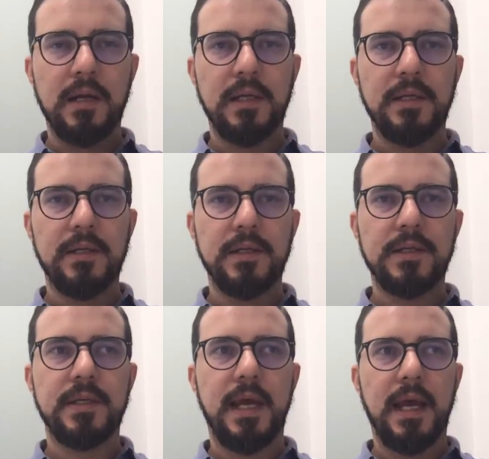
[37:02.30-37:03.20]

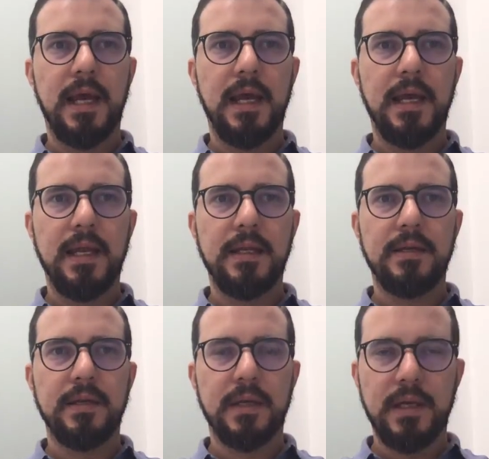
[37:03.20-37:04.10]
leaders and
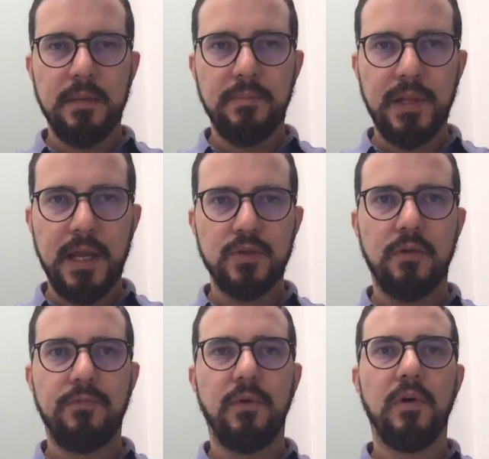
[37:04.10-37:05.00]
the key players of
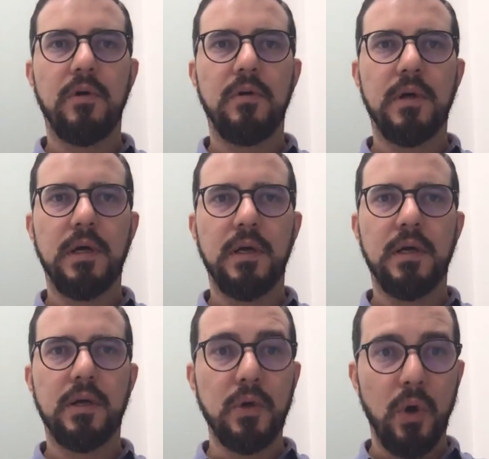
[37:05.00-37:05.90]
our
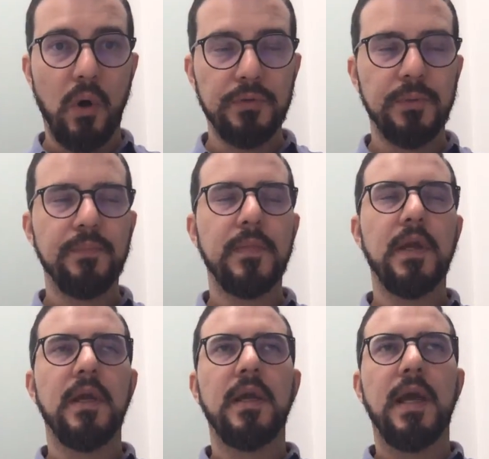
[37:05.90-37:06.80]
growth
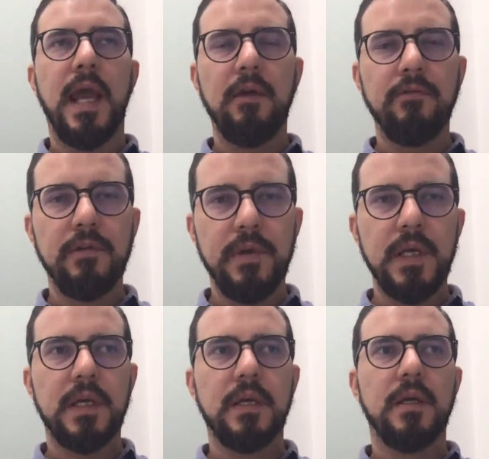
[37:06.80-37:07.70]
every
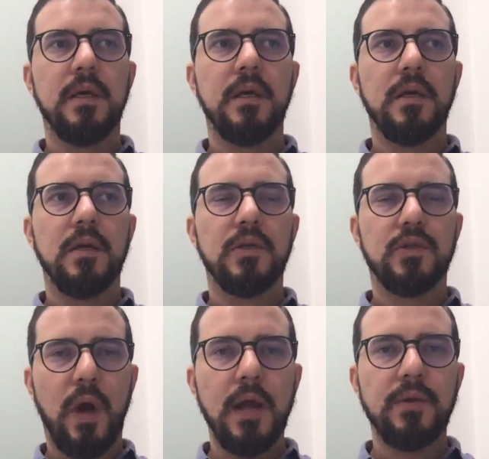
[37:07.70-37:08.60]
week,
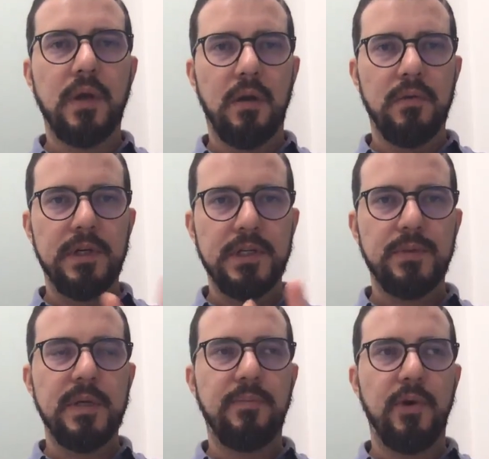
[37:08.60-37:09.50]
trying to cover these
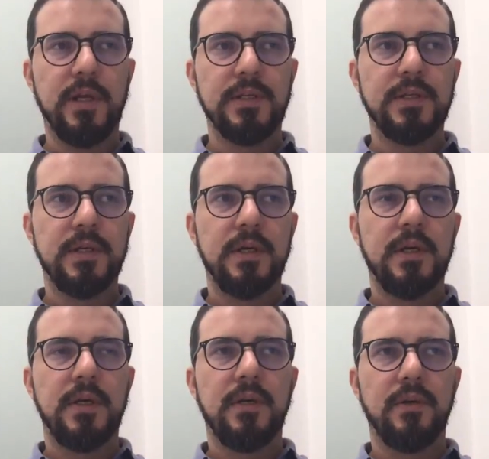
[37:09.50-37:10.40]
3 points.
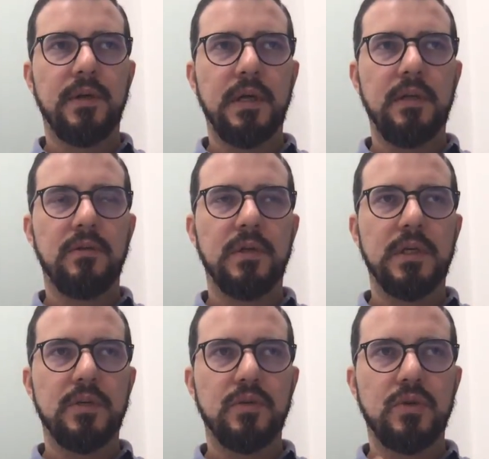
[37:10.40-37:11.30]
Looking into
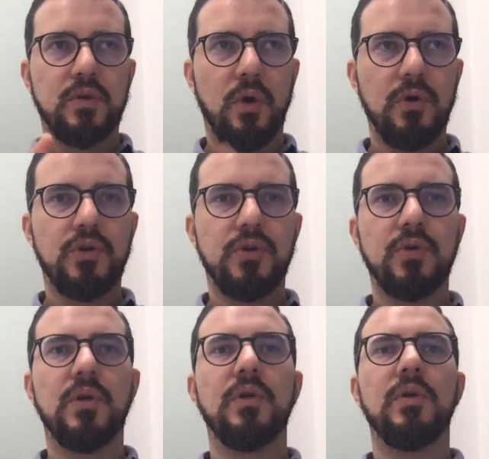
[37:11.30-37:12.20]
the search
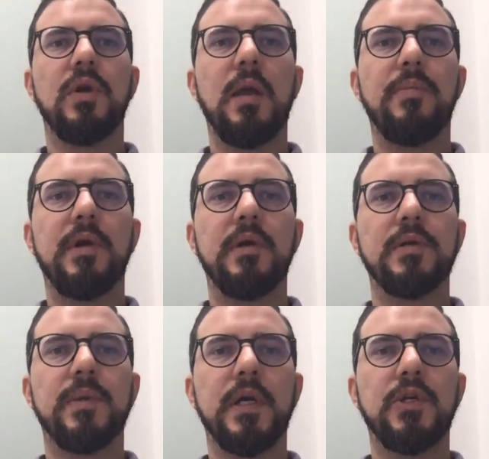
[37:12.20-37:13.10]
appearance
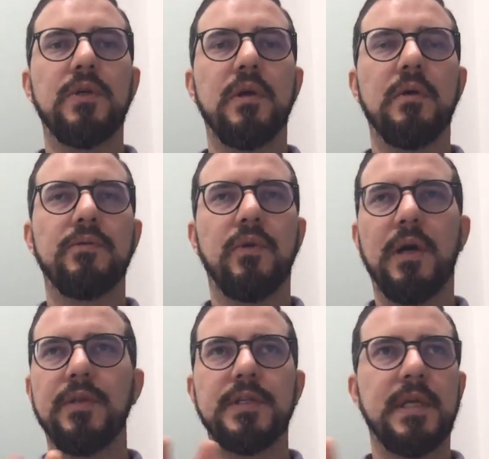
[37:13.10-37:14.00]
ratio to
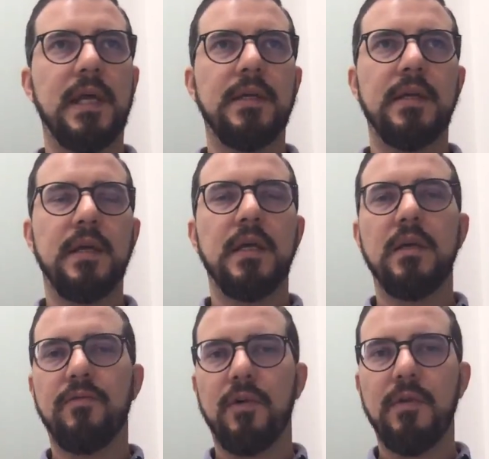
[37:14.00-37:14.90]
understand
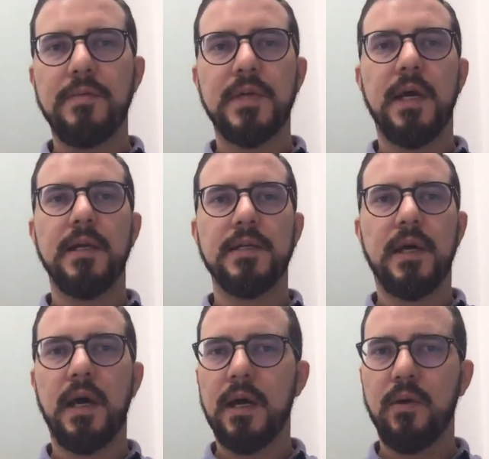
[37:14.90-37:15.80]
if our website is
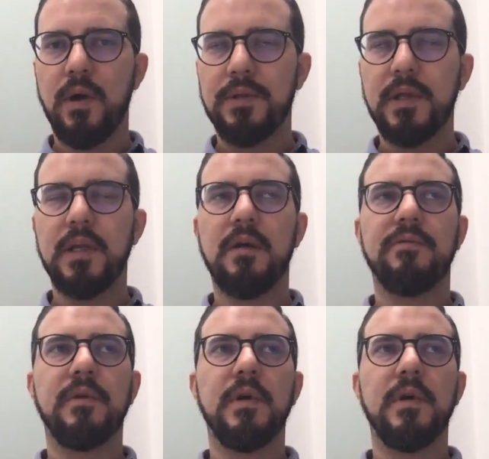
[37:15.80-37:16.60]
high quality enough.